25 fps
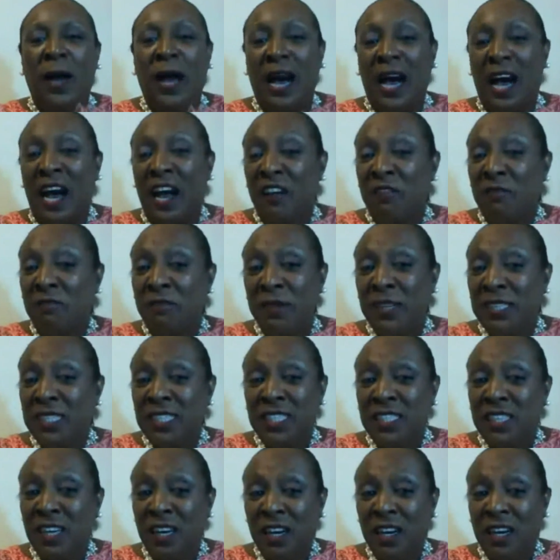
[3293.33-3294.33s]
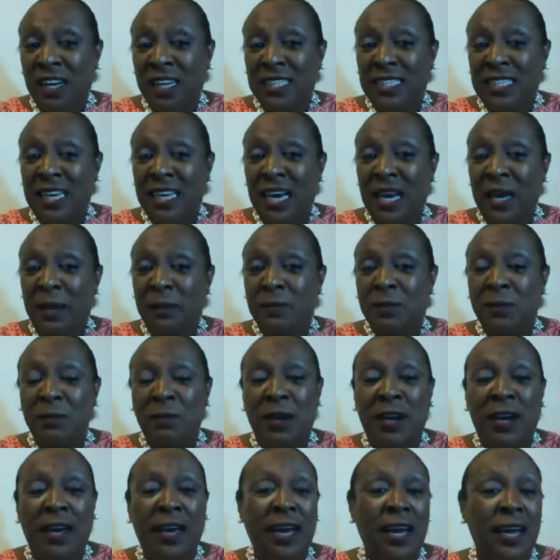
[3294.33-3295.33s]
I've been stuck at times
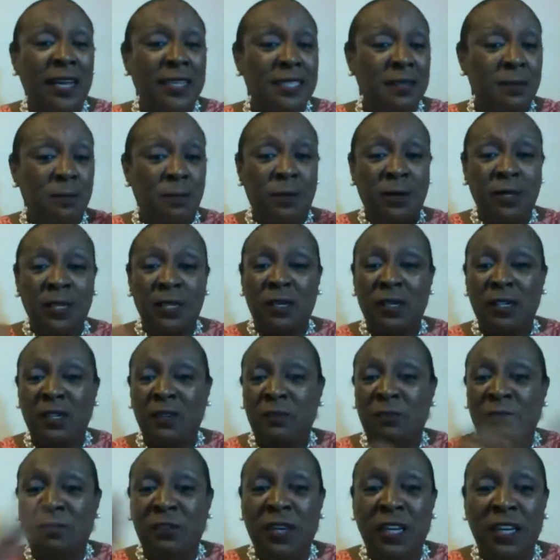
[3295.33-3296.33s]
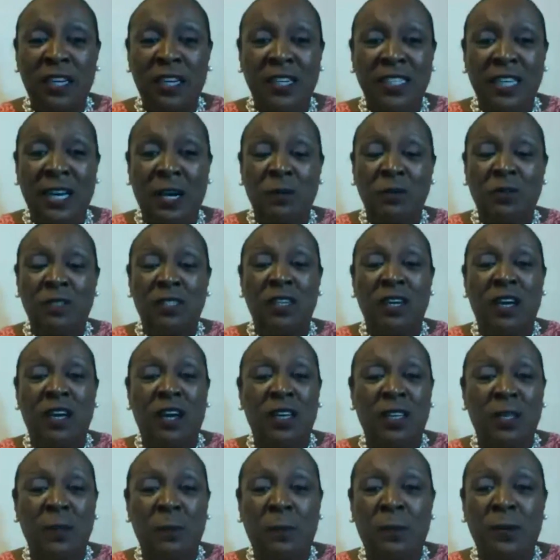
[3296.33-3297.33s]
where I had to put the feelers out to
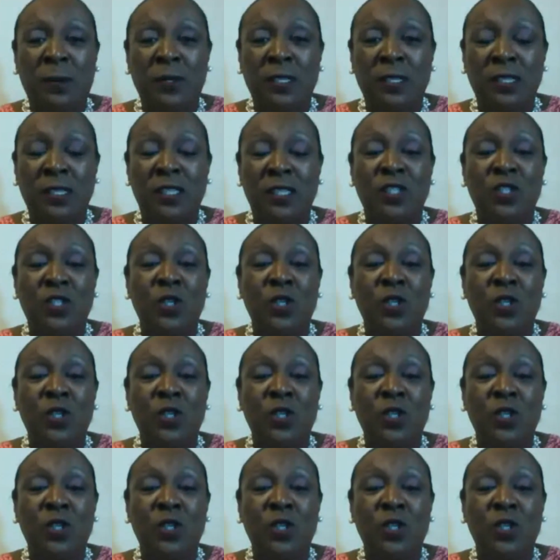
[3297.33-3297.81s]
other persons.